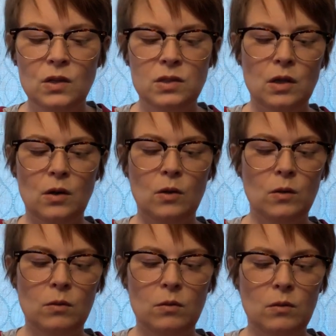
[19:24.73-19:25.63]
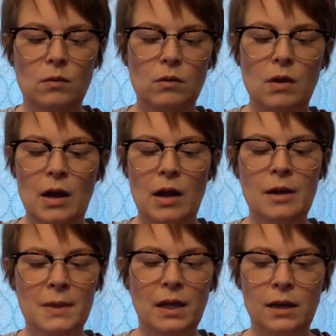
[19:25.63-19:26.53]
So I
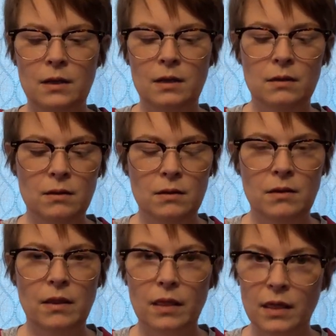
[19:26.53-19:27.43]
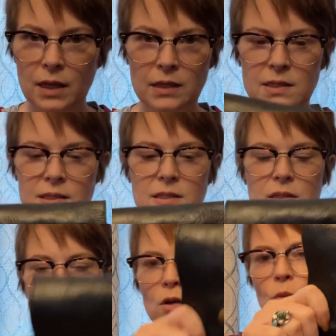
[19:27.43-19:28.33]
made this,
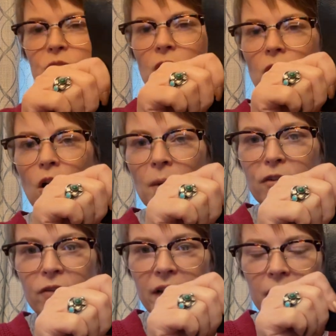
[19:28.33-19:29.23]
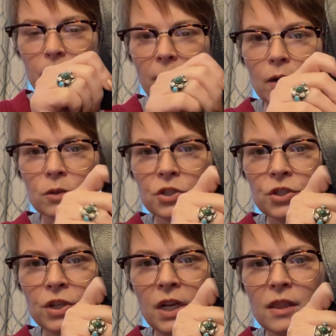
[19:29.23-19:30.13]
which I call my Franken
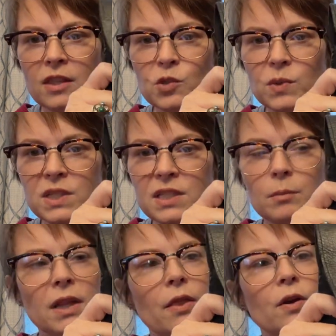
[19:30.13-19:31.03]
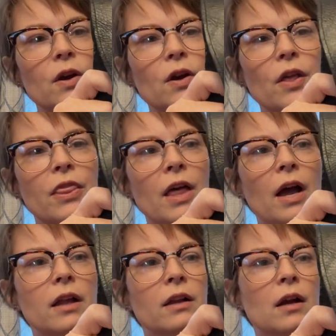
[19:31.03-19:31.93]
pouch. This was some leather
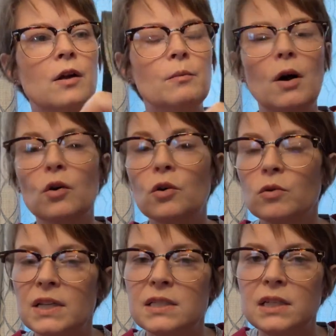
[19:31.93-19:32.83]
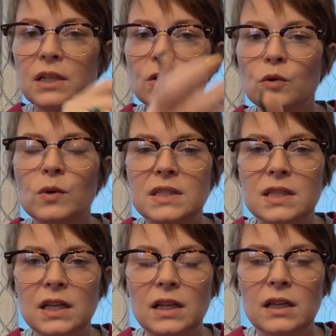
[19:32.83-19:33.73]
that um, Uncle Rusty, who is
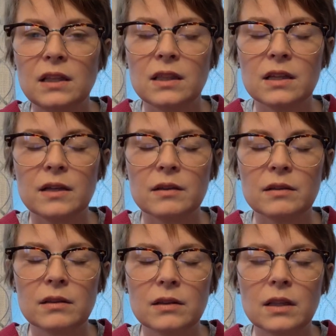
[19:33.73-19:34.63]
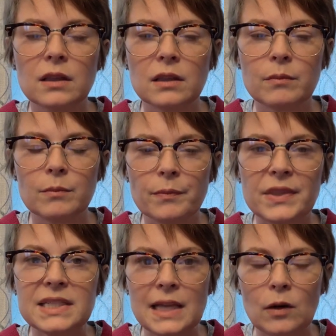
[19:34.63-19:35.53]
the, the, the,
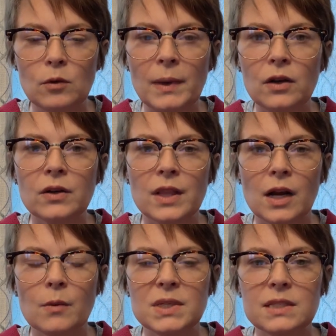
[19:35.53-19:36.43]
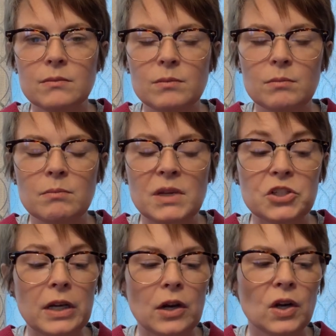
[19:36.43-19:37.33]
the saddle maker that I was
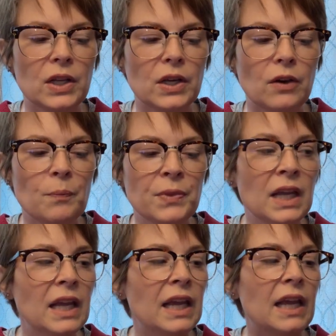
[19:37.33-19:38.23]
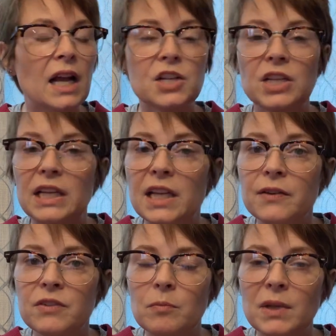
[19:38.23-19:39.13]
mentioning earlier, he actually
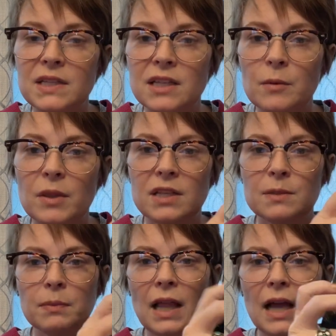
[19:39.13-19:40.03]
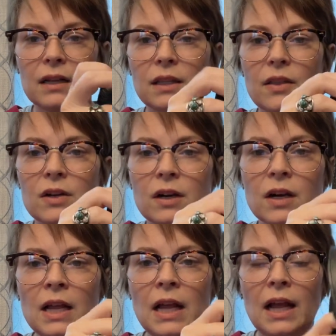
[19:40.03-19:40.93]
gifted me some of this black leather,
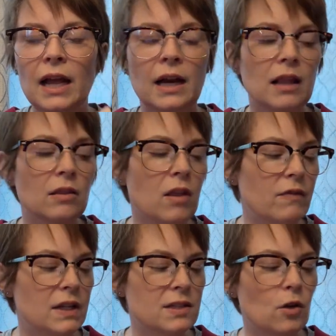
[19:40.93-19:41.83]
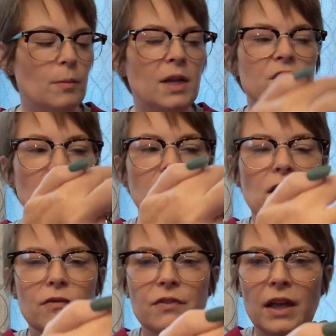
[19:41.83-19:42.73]
and I love it so much. I
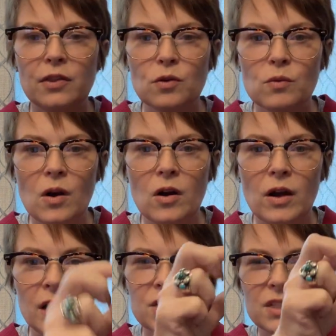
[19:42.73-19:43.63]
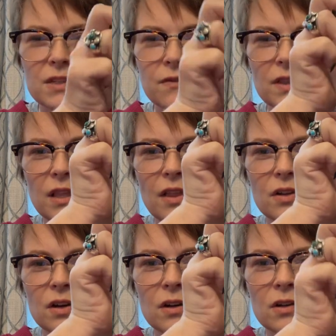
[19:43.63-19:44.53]
love like the raw edges of the
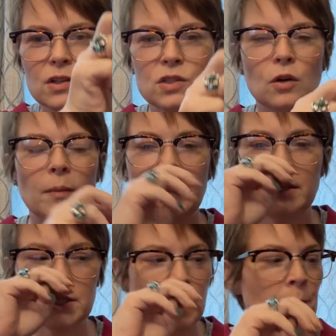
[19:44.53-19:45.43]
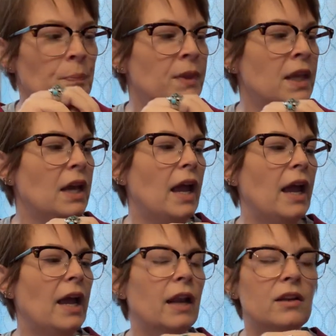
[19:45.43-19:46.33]
leather so much.
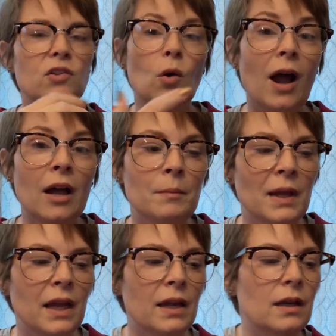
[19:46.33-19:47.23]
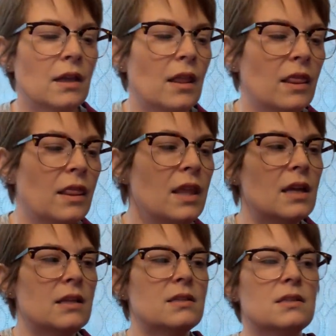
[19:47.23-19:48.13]
And so I made
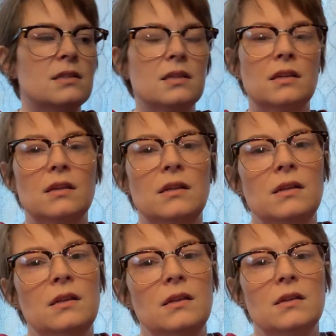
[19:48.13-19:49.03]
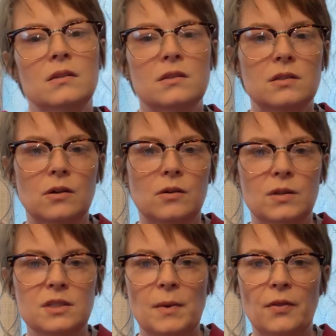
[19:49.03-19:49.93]
this. So
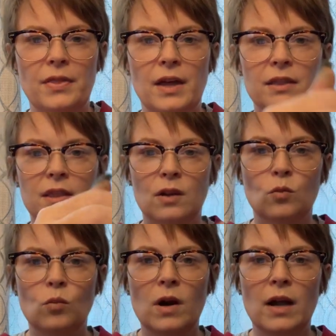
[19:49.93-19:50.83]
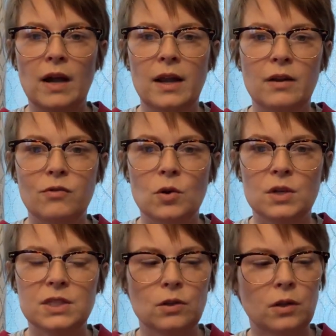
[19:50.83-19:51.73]
it's about that thick and wide. Of
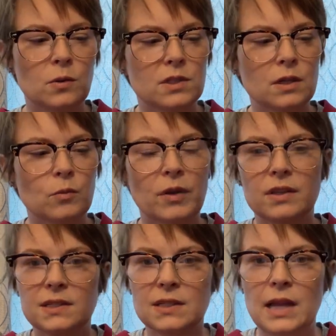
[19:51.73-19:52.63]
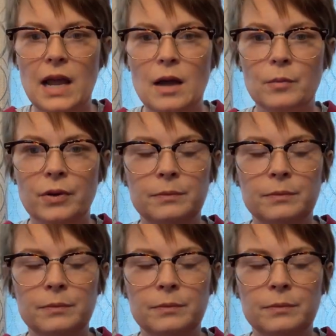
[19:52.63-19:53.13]
course you close it with a snap.